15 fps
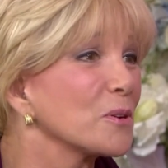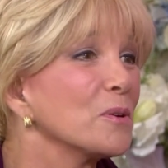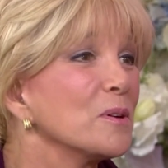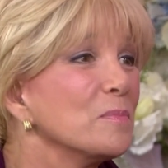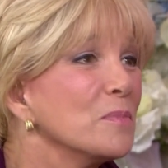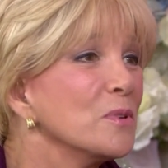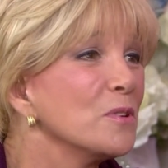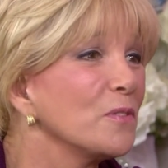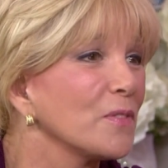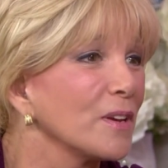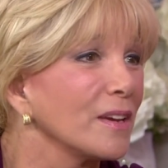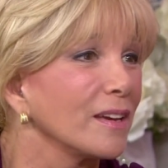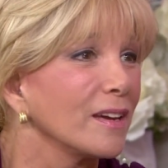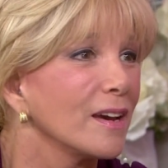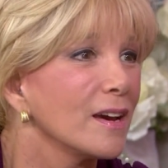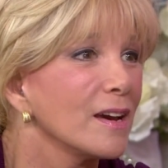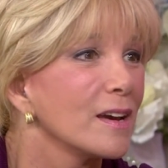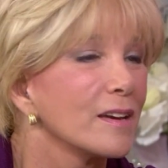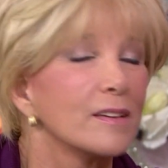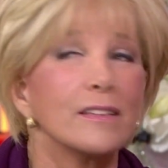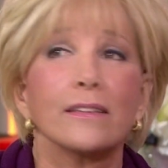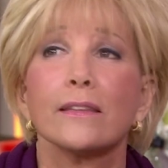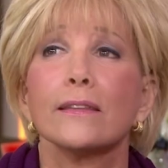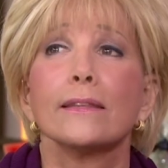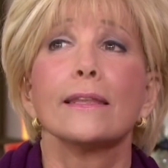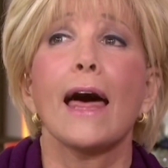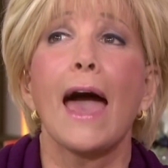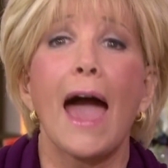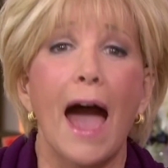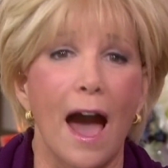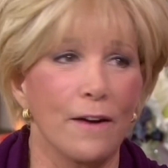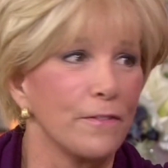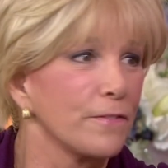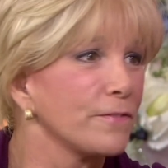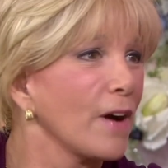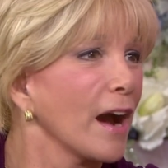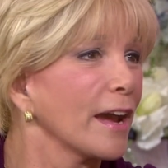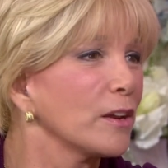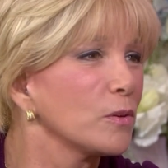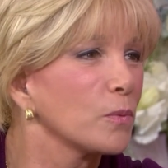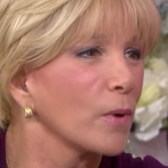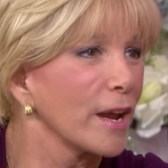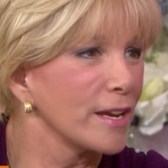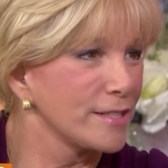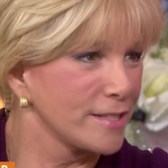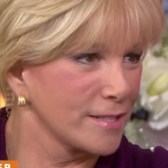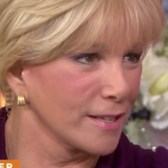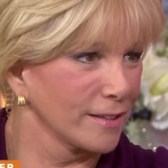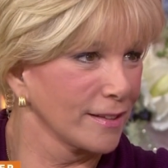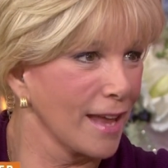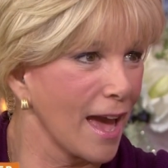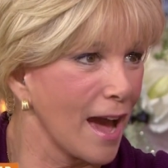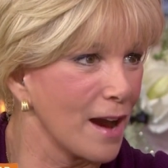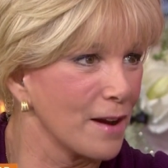out to a movie, laugh. Yeah, you have a tip. You,